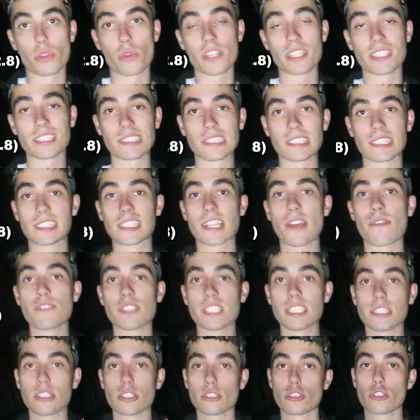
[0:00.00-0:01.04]
This is a
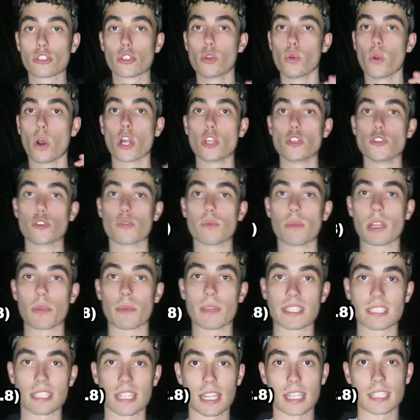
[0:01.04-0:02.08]

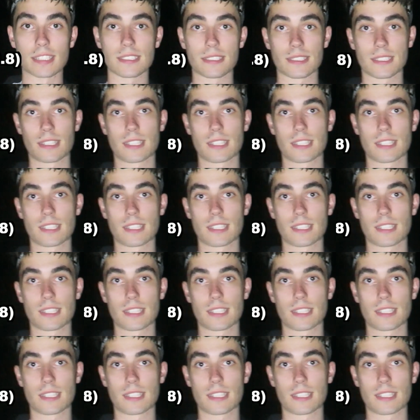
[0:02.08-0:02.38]
70-200mm lens.